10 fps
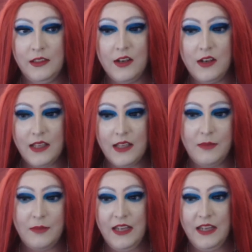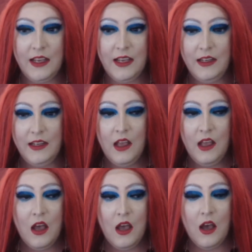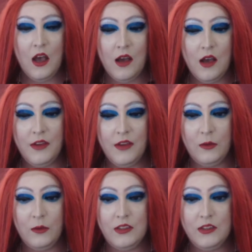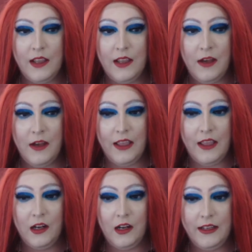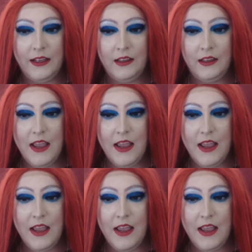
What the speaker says: So next payday, I think we're saying about getting like